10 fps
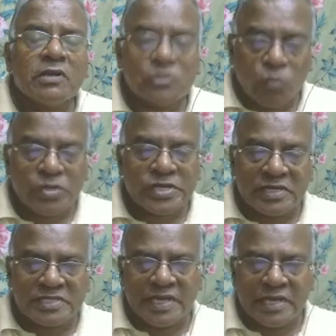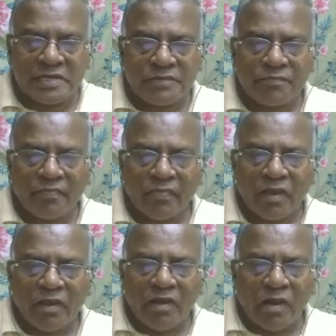social change.
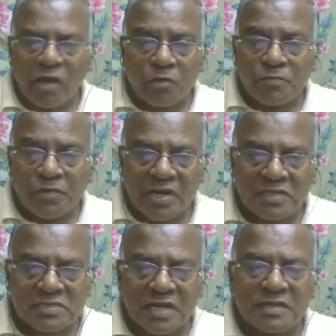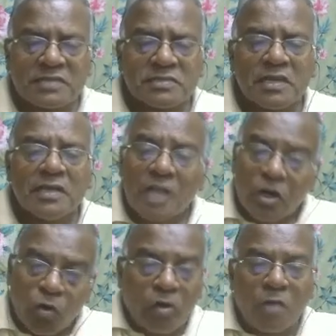I hope you understand this.
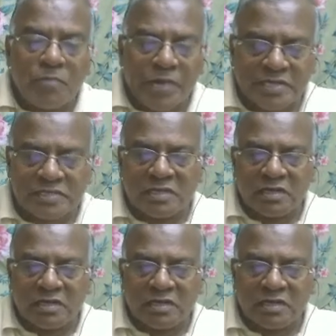Then collaboration.